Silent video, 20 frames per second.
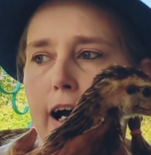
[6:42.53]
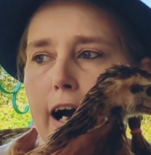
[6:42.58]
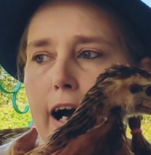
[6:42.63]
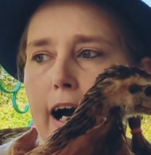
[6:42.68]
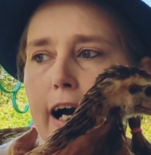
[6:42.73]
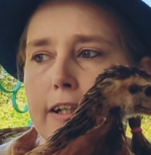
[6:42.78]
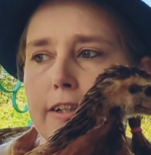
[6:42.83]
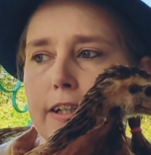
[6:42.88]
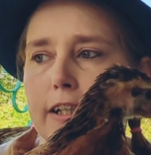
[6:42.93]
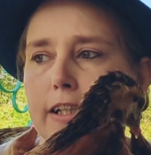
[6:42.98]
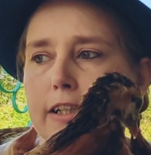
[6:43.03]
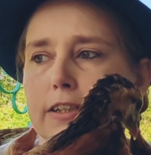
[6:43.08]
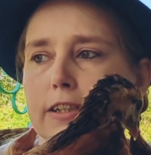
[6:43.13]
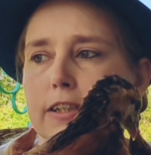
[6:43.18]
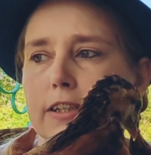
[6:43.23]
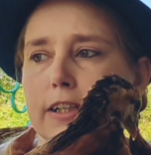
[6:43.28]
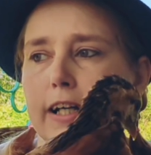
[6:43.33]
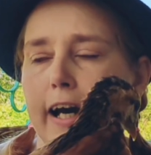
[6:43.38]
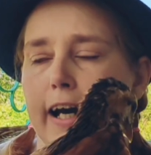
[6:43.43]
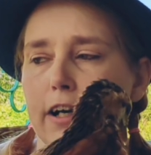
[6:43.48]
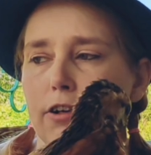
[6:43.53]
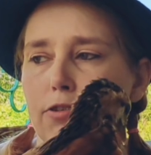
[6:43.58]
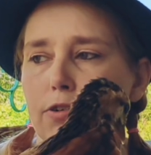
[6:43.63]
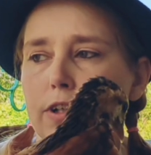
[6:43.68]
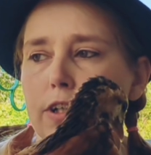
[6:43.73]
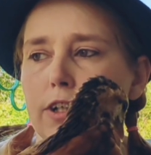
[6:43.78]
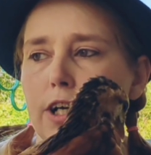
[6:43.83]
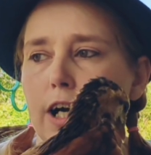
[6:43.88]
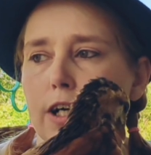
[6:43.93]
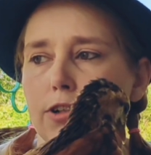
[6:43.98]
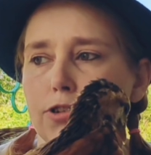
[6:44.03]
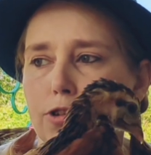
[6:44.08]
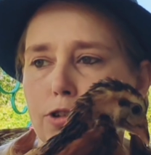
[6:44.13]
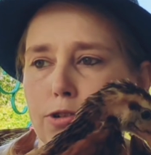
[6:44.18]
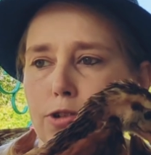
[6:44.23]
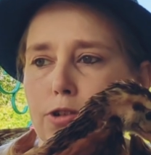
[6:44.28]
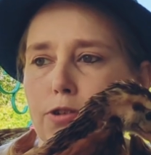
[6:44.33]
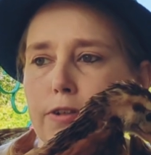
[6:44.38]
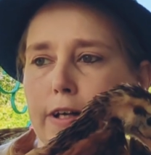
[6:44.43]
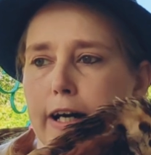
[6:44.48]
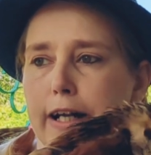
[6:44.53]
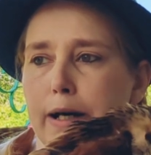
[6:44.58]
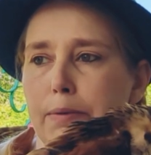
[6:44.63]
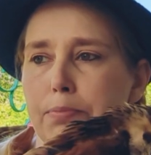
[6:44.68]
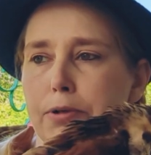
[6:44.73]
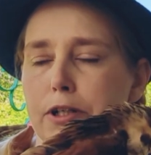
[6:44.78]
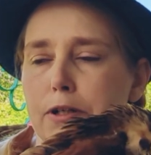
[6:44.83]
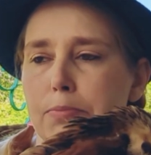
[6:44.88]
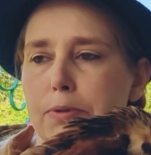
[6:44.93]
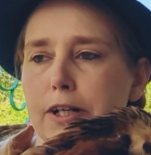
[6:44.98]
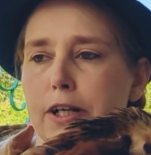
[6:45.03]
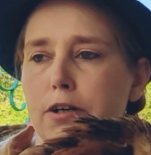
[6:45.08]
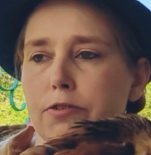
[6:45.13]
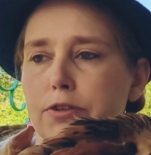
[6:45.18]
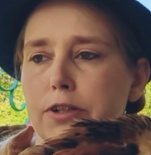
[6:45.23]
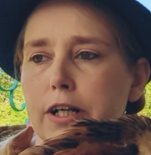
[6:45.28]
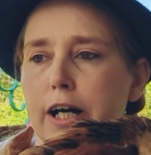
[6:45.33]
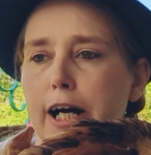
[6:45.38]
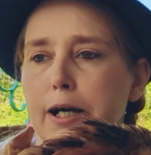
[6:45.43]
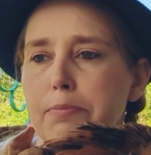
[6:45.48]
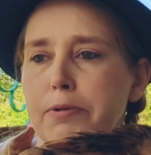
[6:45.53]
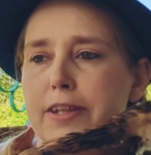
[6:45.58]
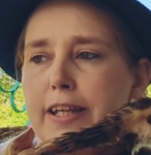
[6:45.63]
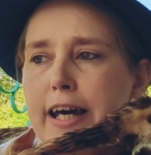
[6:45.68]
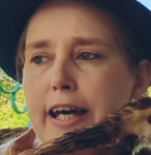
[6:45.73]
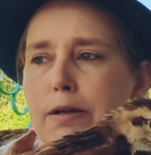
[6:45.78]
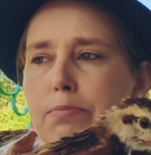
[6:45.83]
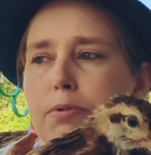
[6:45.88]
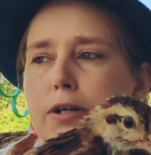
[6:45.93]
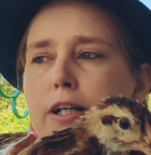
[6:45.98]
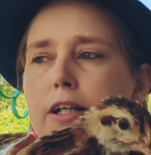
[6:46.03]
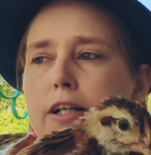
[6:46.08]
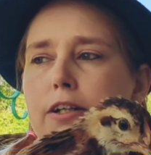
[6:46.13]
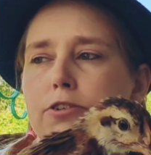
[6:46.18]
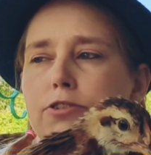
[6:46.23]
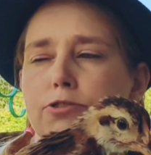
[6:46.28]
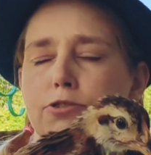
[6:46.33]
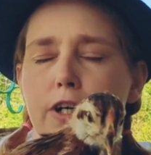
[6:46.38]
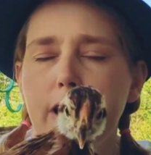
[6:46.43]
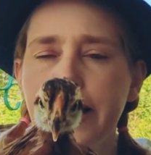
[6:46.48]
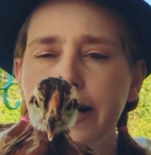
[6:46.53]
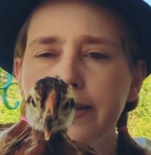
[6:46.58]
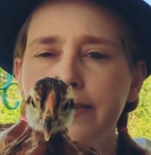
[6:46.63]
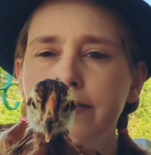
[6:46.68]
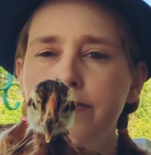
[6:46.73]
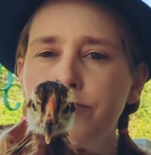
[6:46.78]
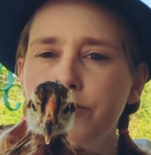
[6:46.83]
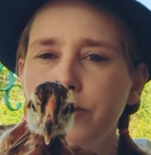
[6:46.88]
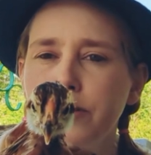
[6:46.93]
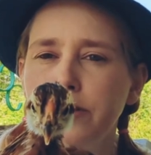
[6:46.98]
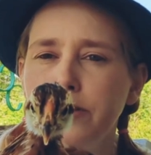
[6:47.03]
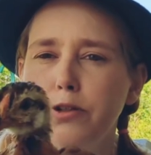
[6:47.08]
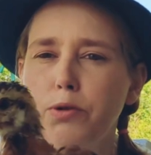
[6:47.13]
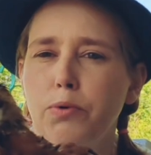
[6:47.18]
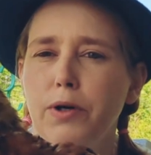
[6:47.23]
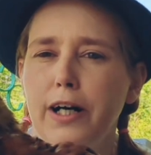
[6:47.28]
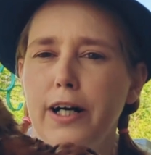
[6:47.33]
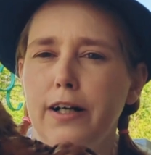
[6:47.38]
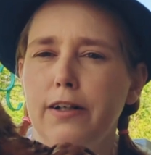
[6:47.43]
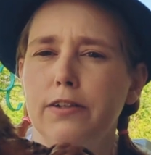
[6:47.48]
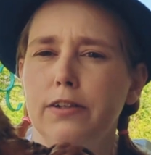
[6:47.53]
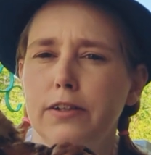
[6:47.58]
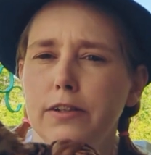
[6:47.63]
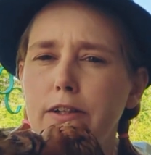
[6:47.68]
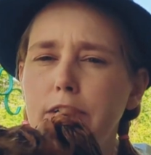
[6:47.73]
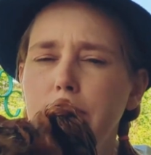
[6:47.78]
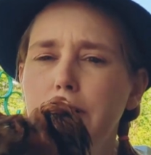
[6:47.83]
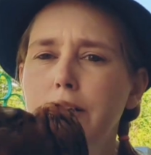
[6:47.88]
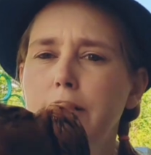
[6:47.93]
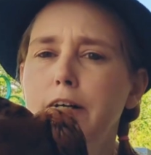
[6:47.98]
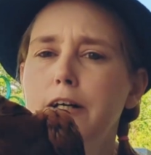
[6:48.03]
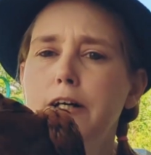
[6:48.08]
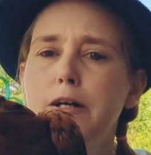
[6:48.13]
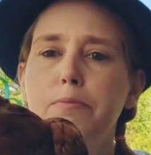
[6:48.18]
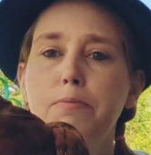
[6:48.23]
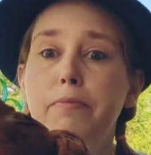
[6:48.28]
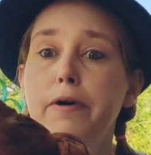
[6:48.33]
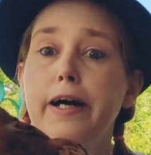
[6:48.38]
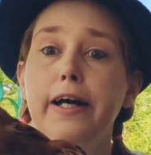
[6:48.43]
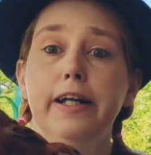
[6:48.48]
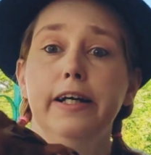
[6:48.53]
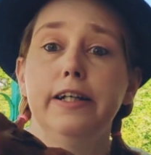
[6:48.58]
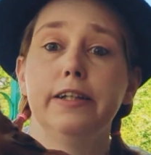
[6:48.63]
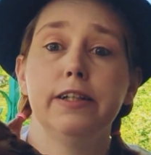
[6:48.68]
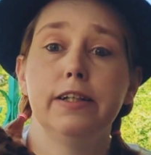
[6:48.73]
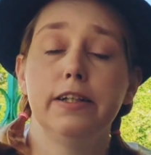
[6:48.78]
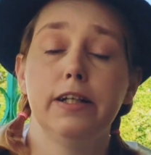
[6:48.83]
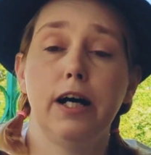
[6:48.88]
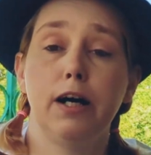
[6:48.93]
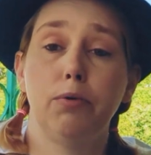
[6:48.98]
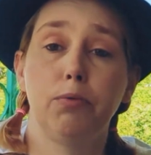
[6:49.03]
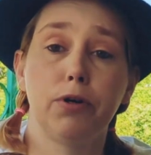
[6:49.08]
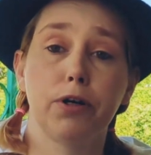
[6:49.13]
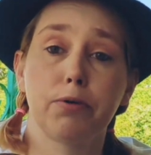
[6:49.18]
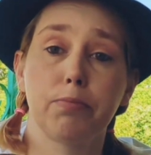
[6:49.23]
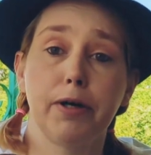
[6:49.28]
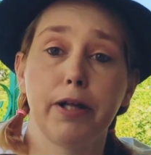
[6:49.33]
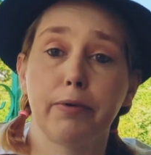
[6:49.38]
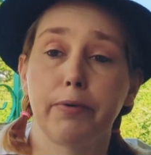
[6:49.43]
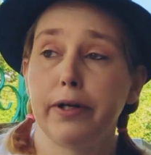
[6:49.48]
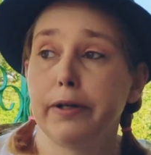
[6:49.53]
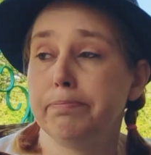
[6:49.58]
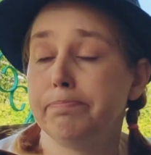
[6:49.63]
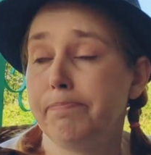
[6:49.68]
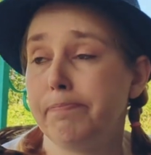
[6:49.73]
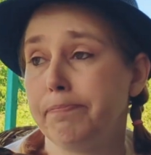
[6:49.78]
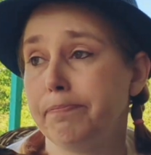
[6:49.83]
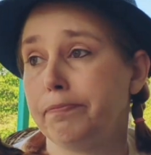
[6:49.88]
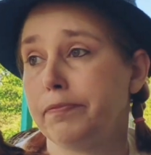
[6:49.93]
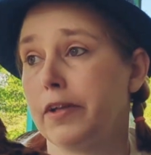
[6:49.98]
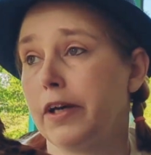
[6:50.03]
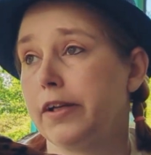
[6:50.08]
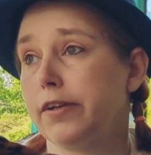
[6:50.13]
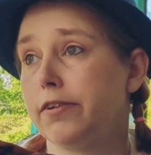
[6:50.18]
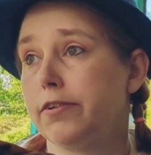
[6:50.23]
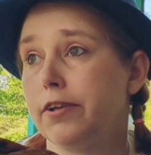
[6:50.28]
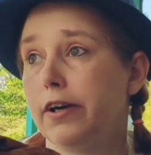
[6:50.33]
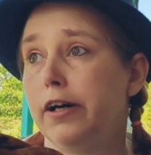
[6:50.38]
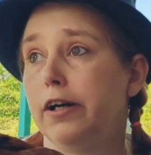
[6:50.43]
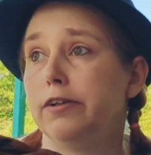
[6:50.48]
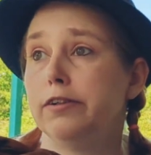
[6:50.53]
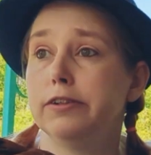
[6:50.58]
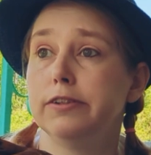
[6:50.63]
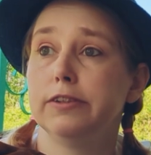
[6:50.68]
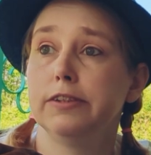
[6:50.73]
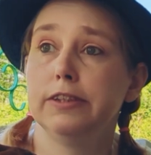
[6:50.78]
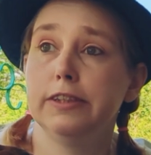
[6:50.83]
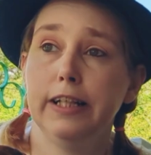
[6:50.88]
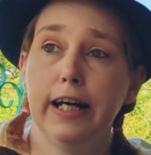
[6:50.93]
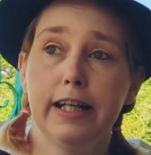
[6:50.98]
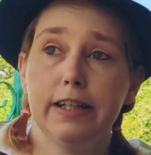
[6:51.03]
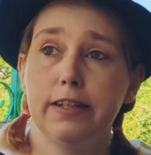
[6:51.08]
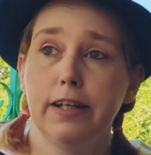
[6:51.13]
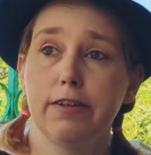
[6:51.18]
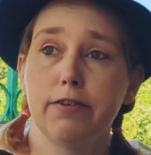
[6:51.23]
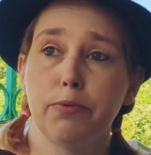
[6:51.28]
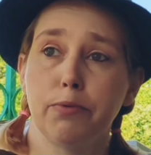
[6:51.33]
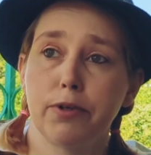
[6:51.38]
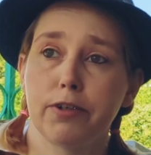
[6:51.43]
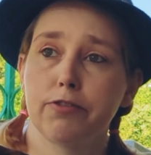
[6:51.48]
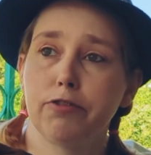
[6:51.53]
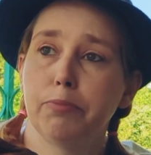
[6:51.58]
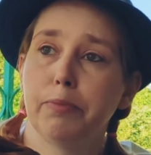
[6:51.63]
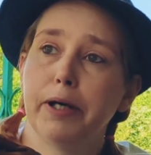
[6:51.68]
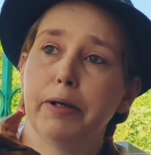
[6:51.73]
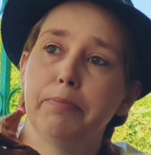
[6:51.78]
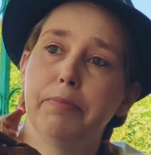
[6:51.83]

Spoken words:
I did actually do that. I put them in overnight, but they had been interacting for a little while. And it did not work, by the way. So, that doesn't work for me.